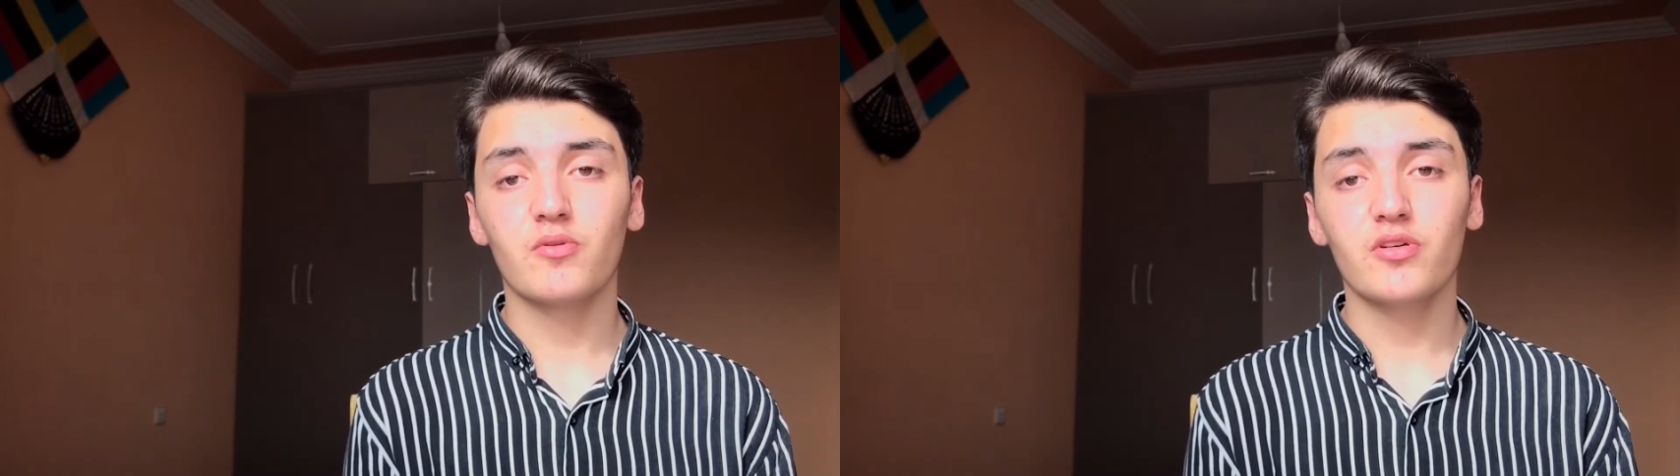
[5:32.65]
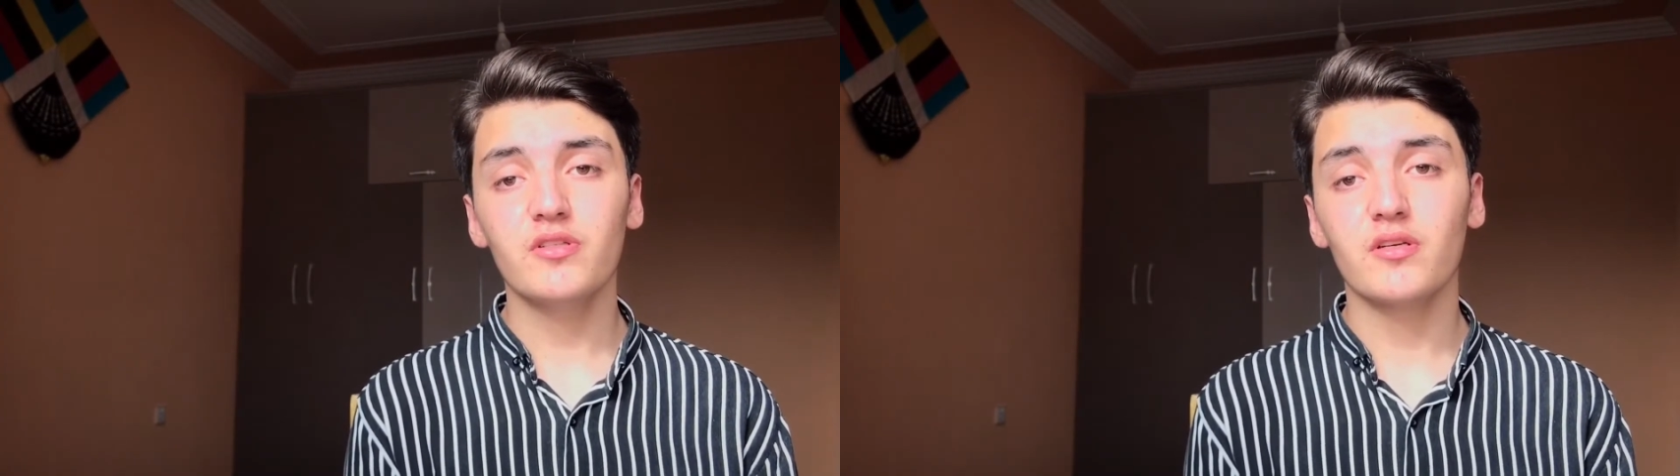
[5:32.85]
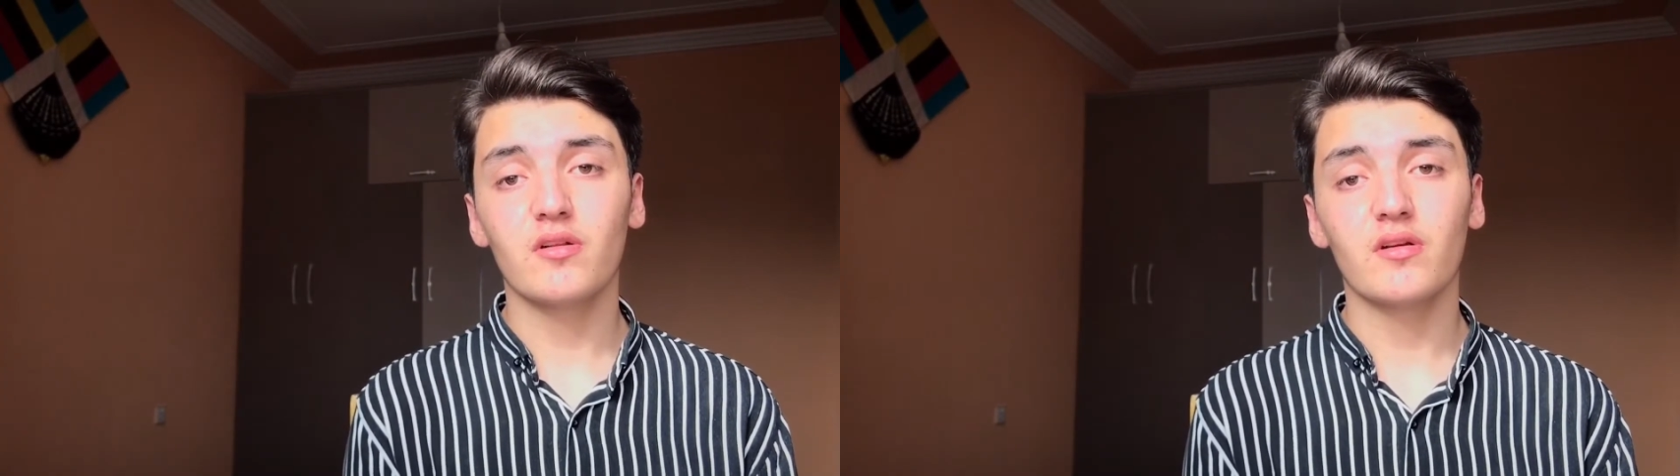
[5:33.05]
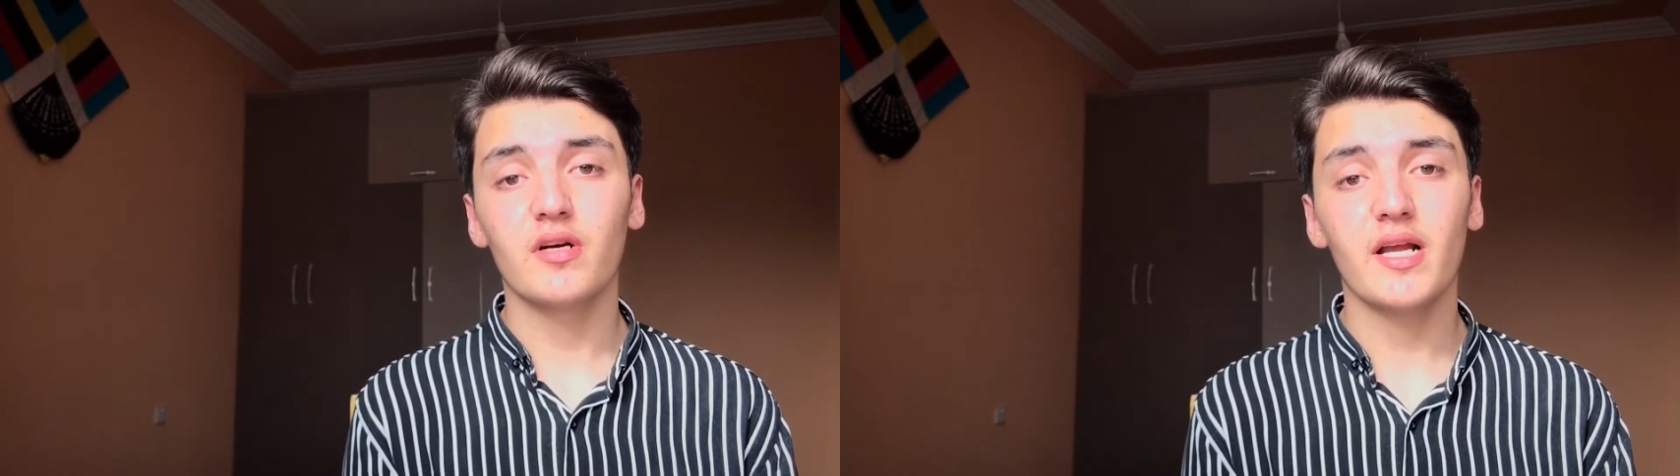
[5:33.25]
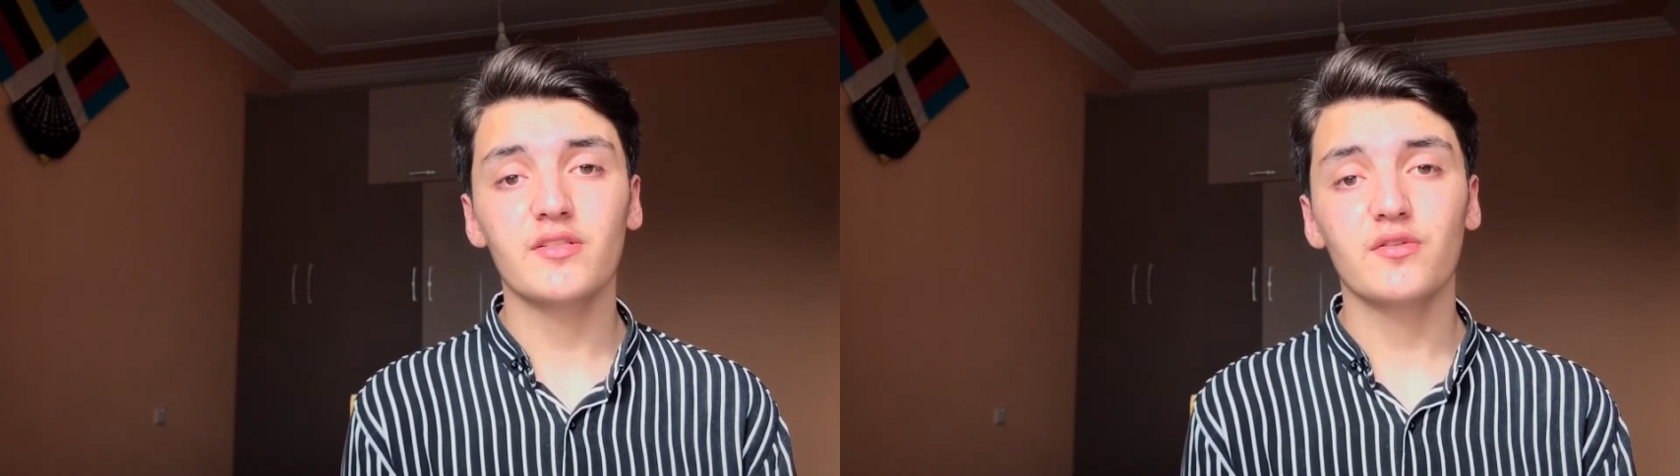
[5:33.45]
particular
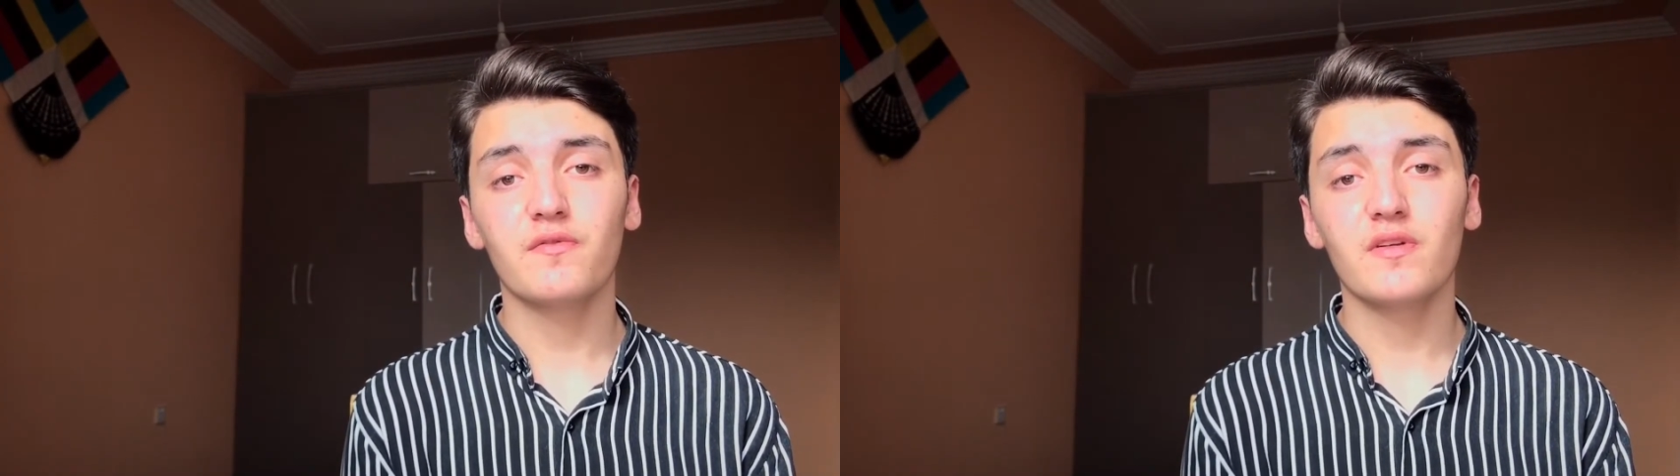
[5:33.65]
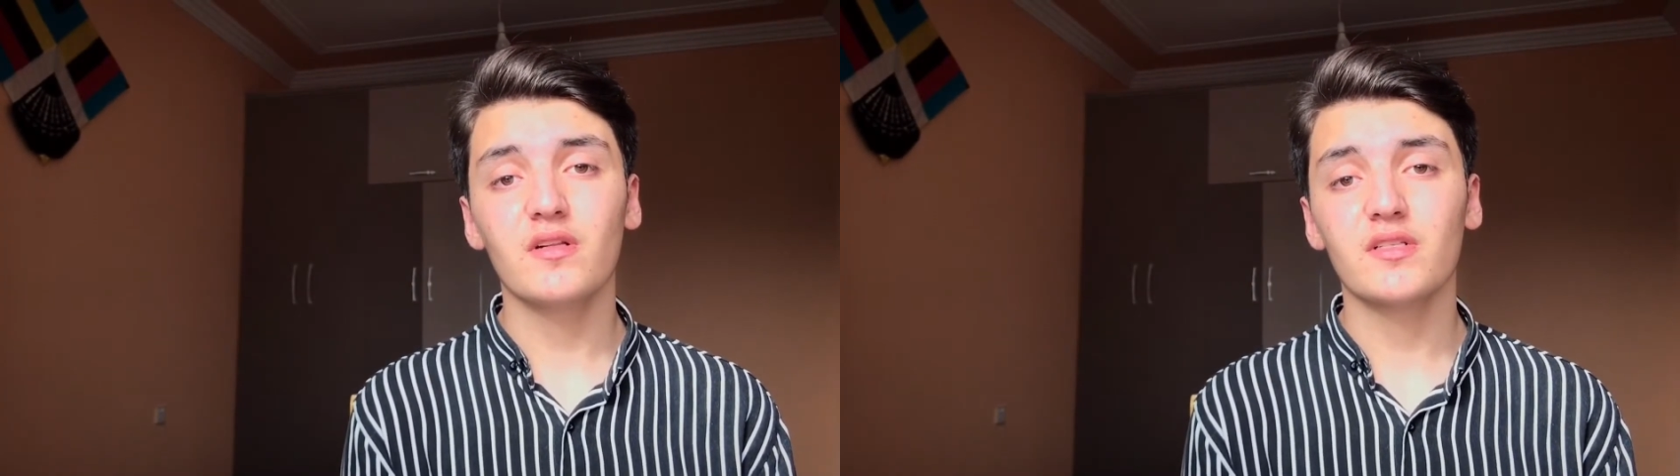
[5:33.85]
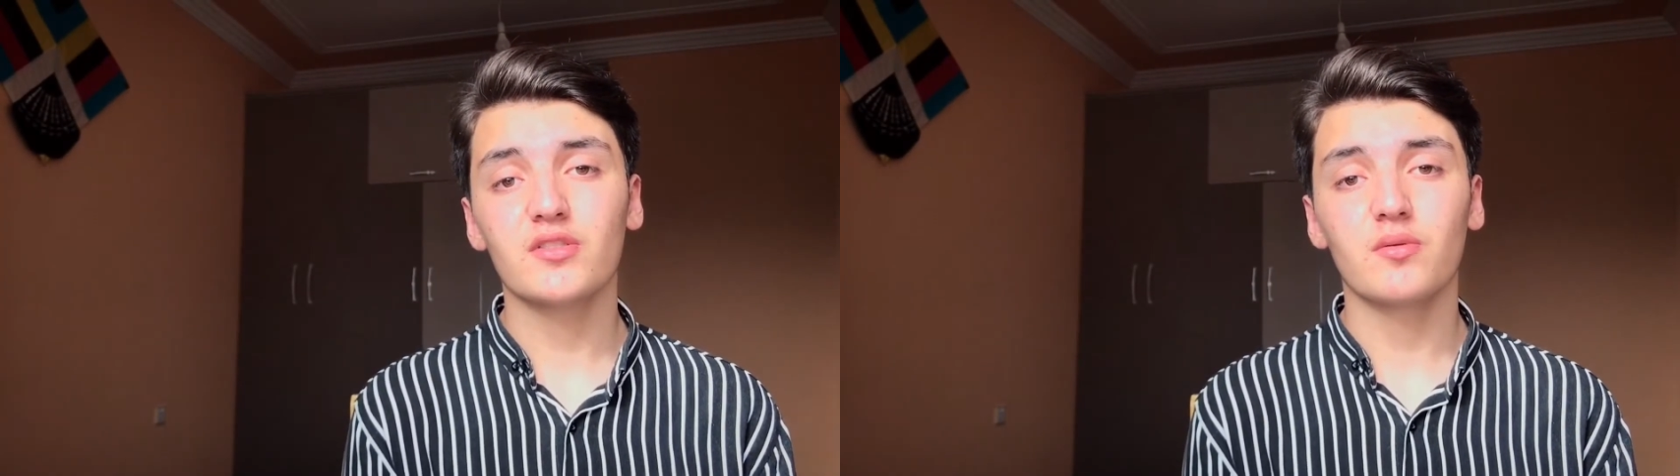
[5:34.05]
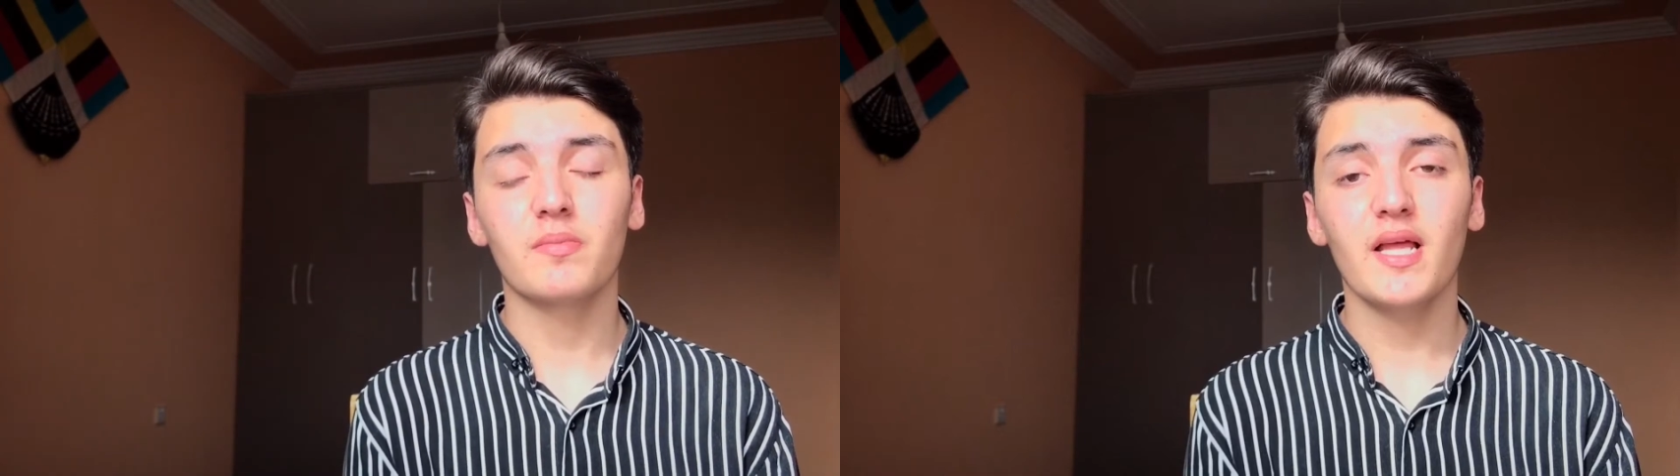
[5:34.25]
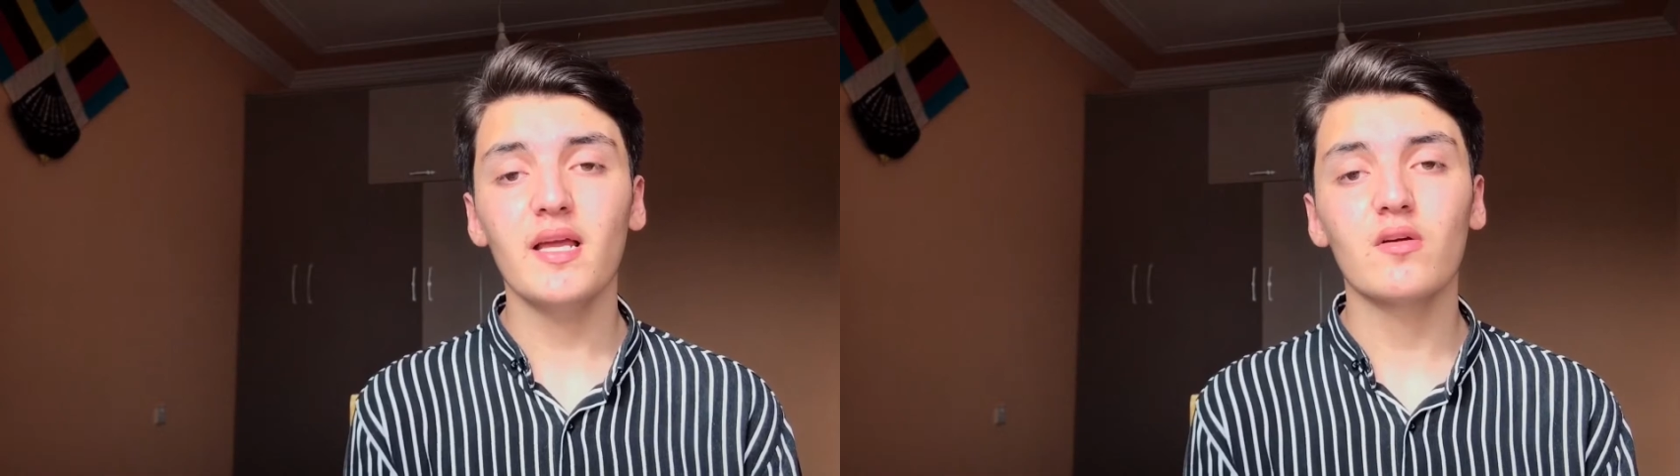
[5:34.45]
as you fell into a
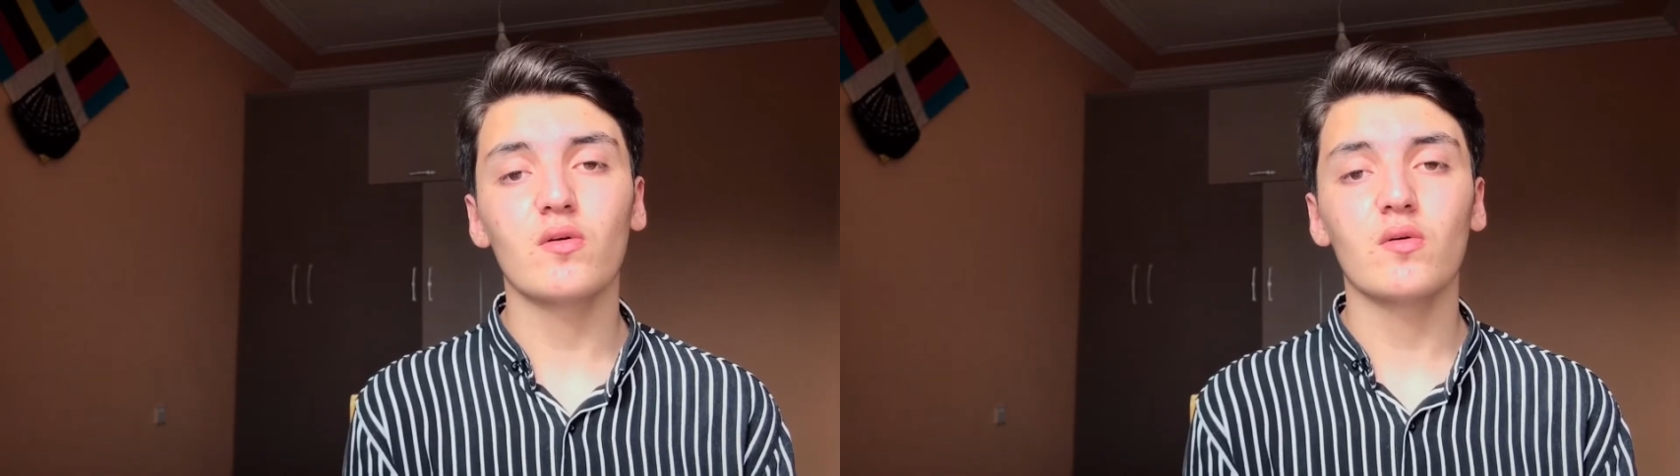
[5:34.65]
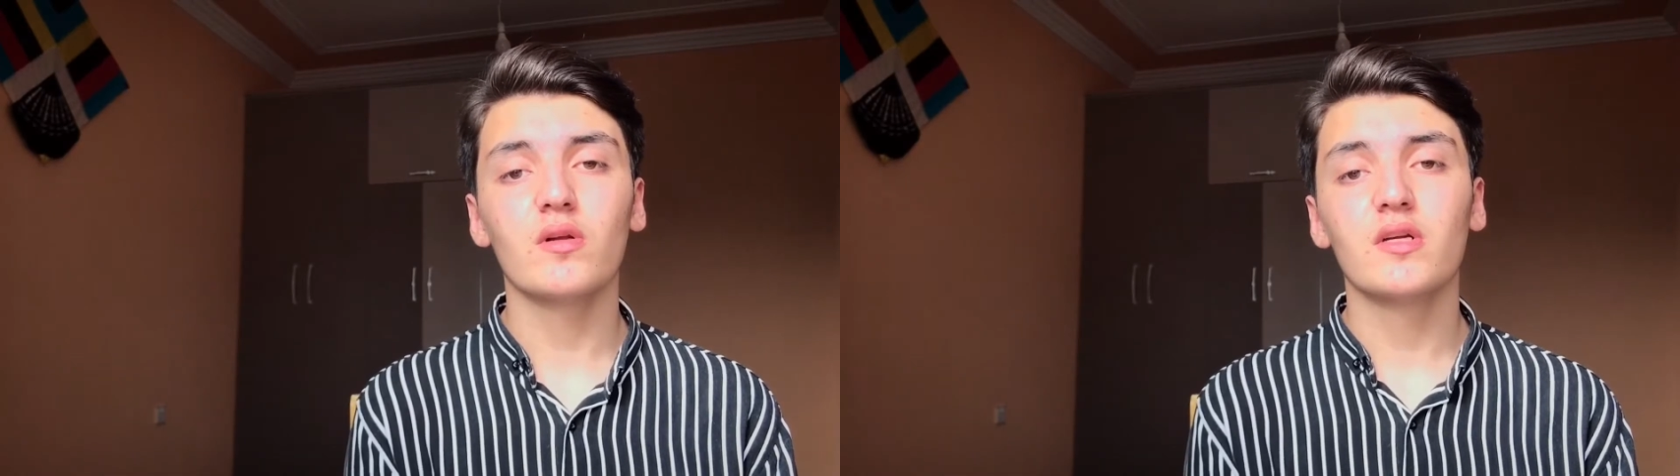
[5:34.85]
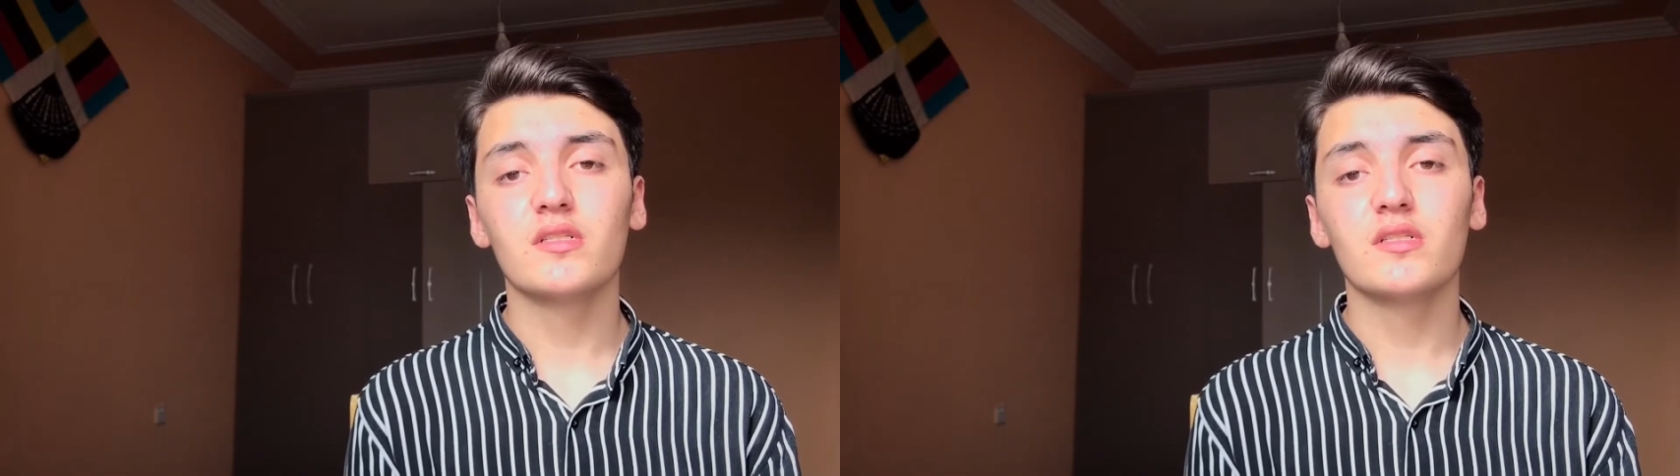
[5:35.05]
black hole,